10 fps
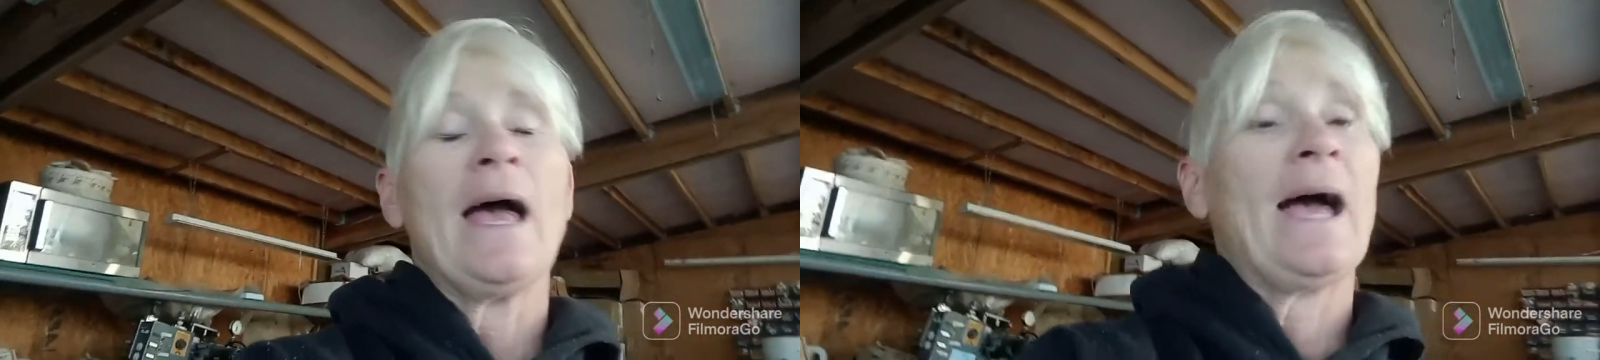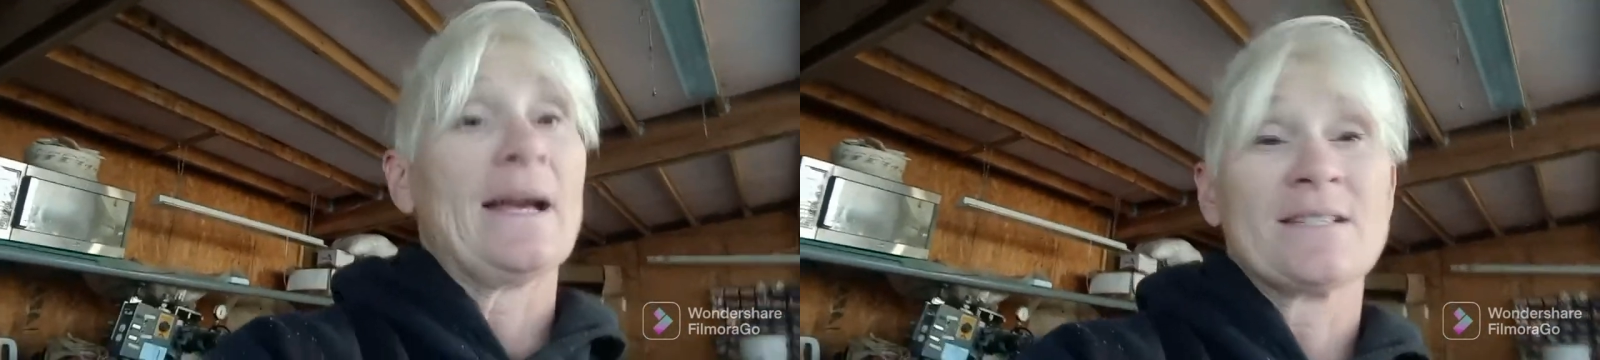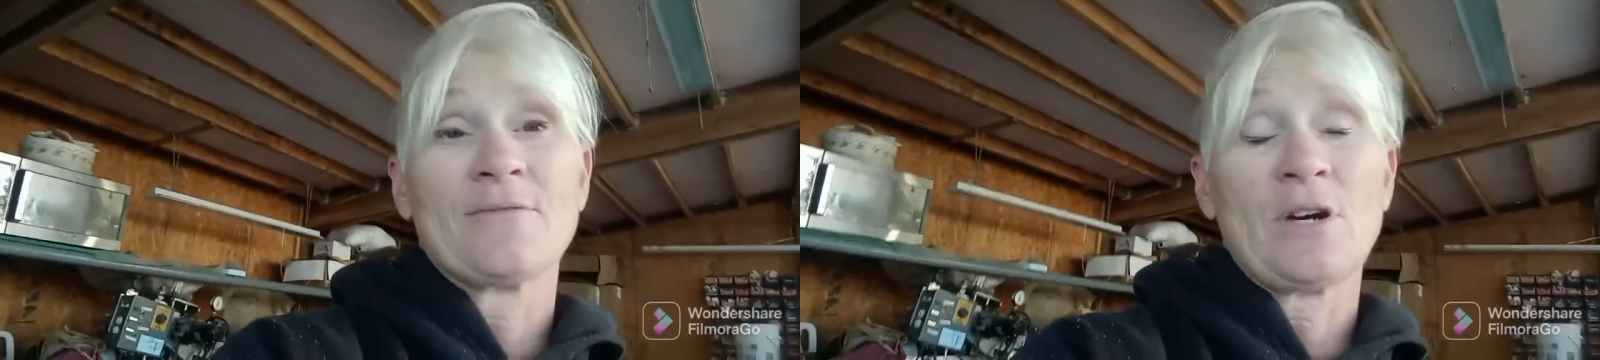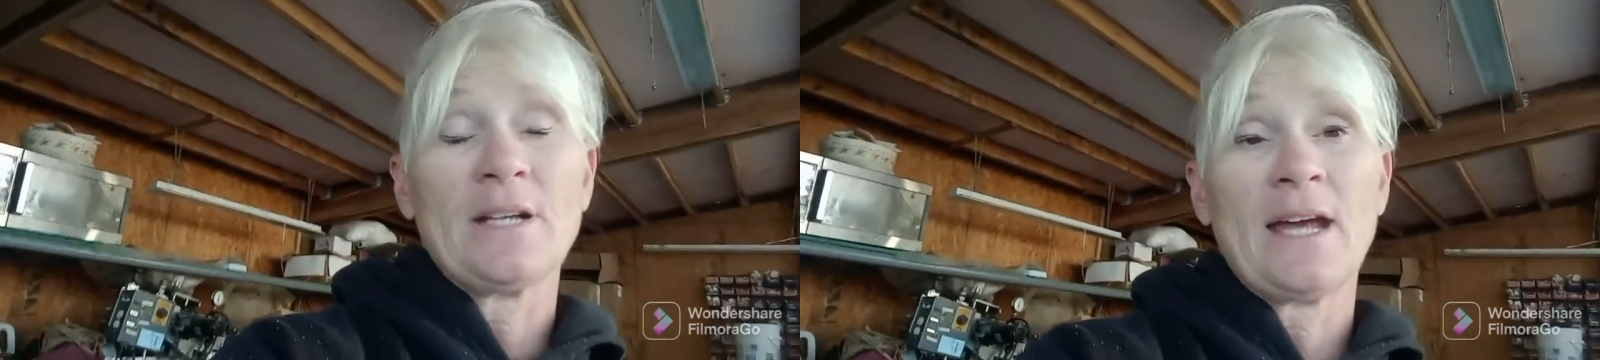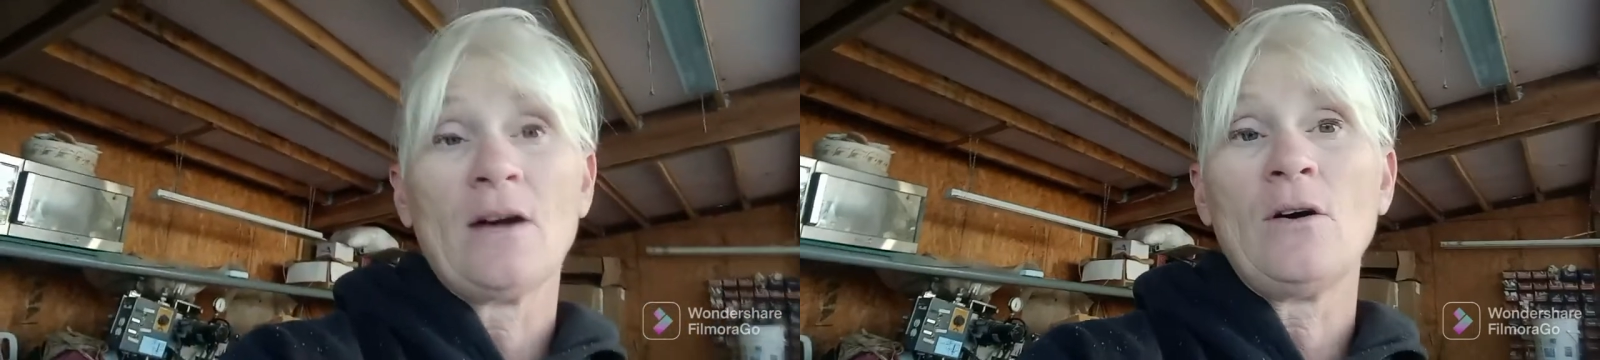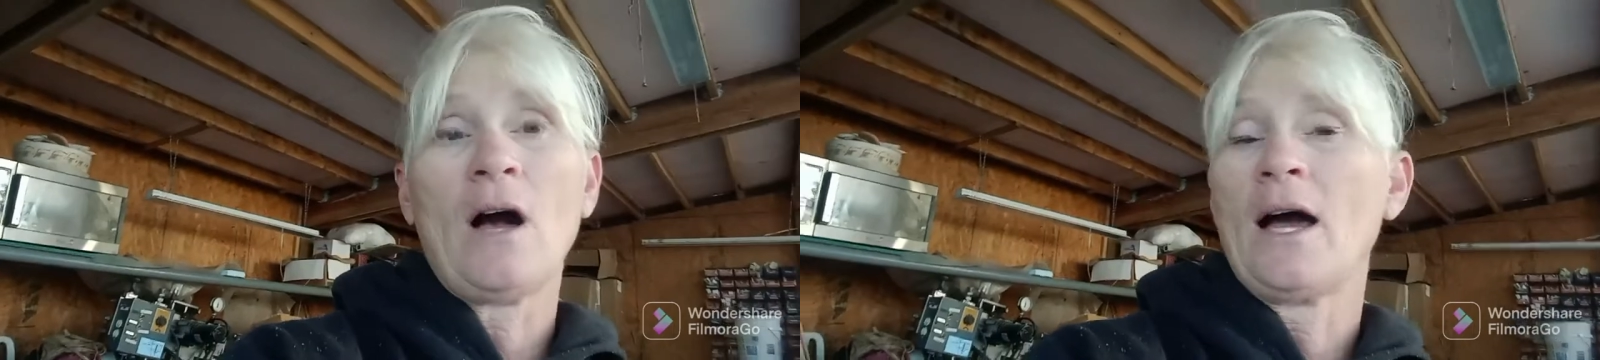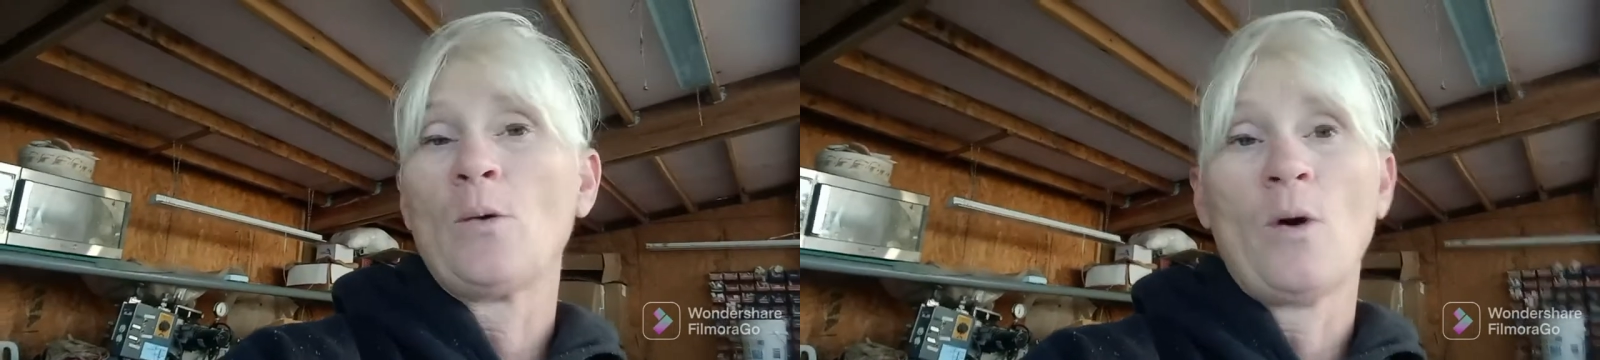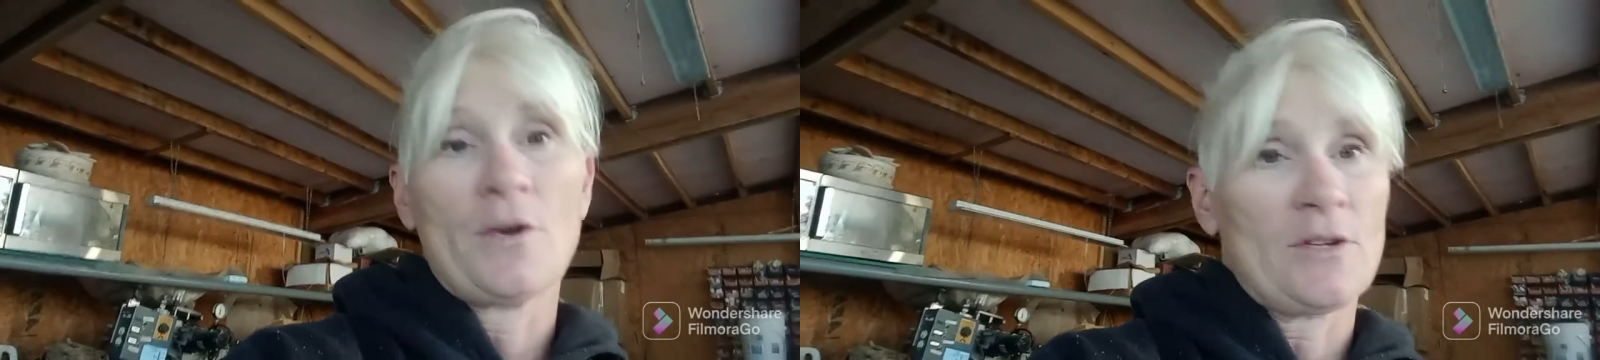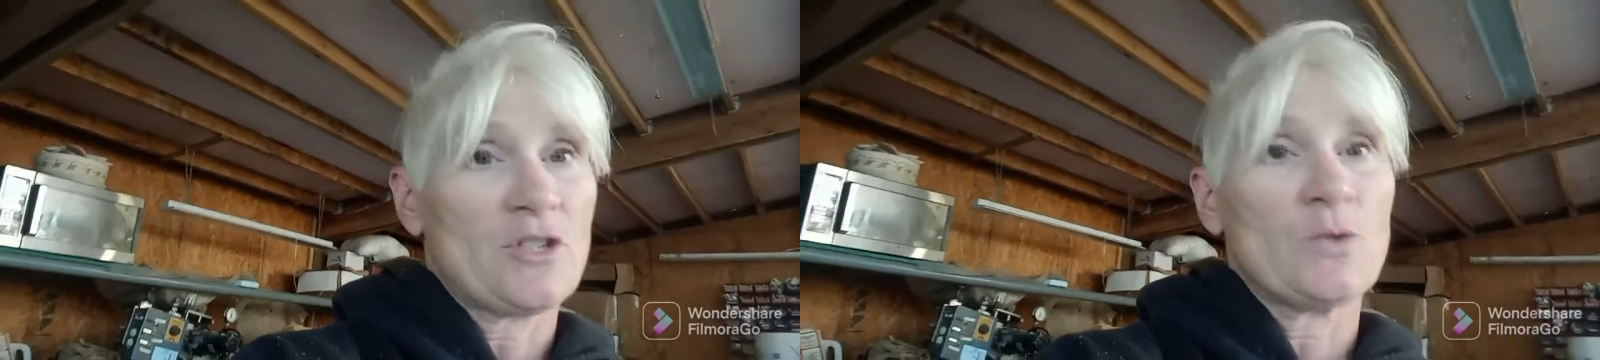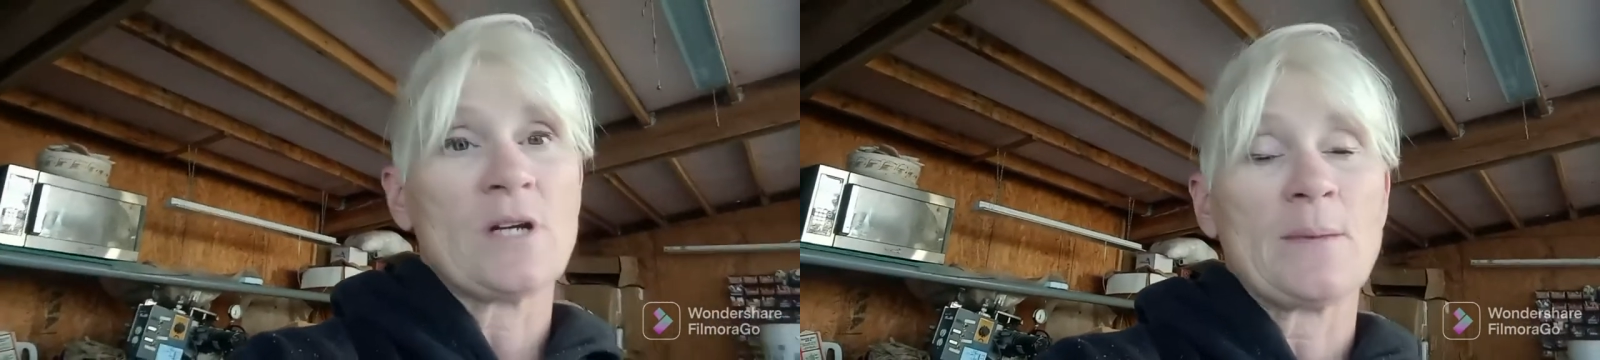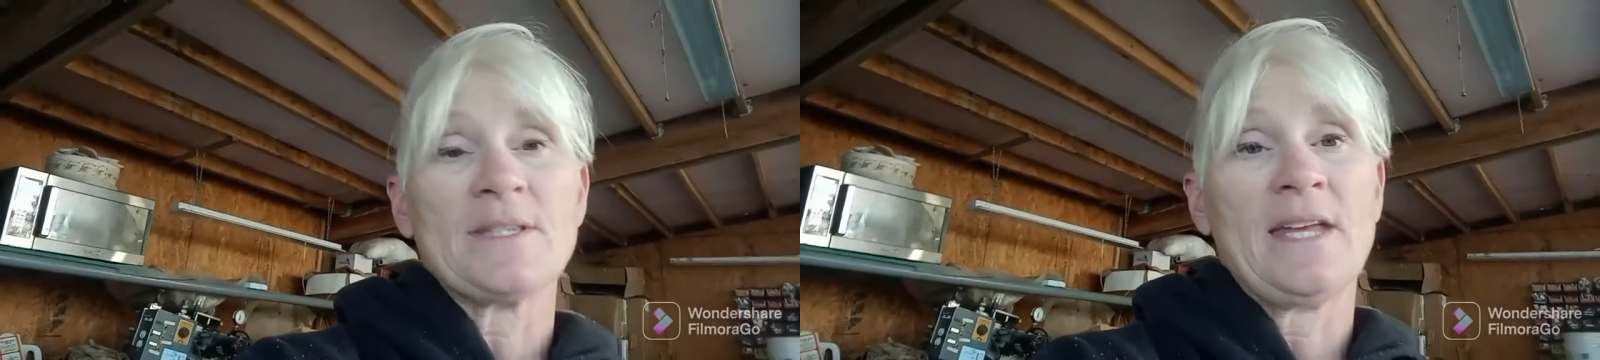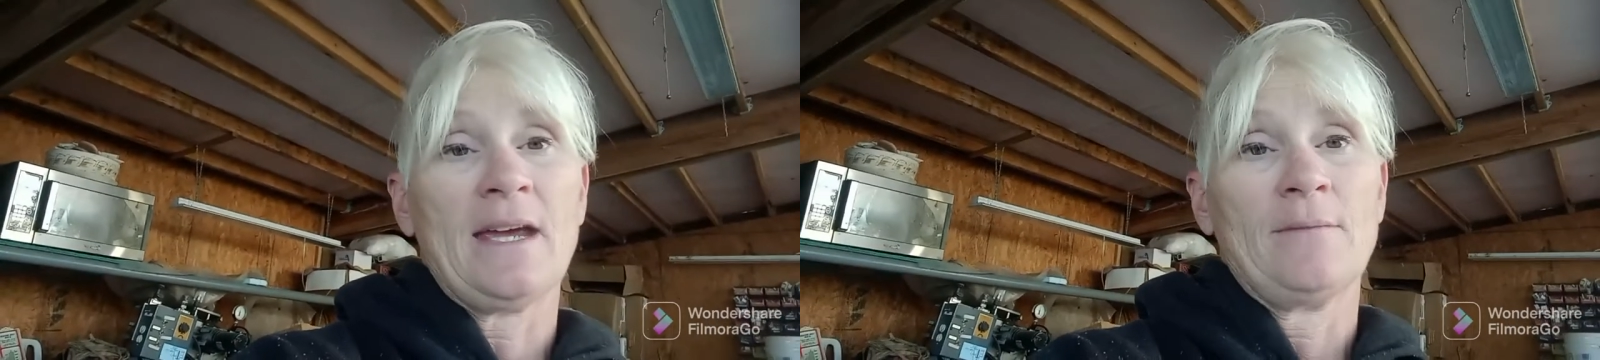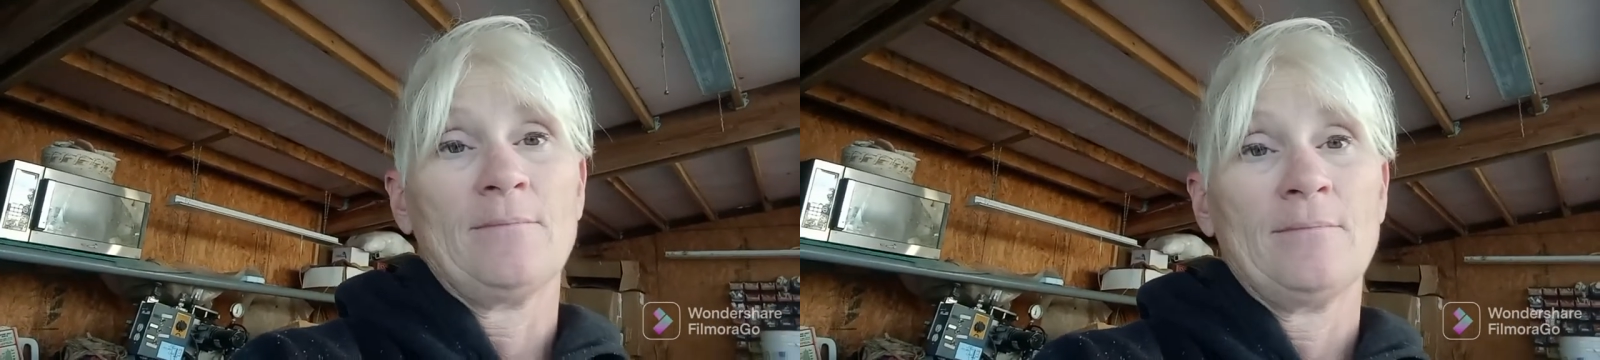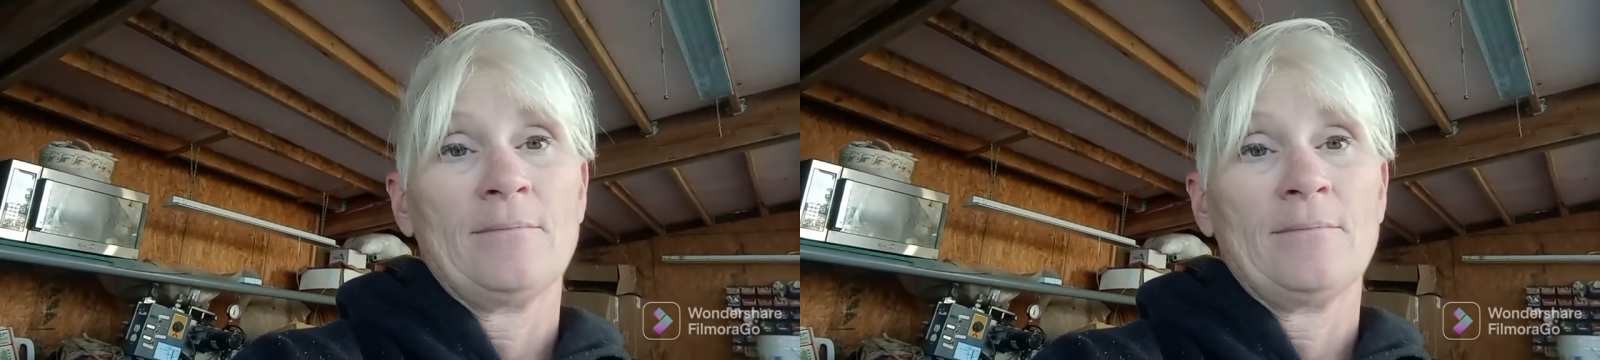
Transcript: As of right now, I water it 2 times a day.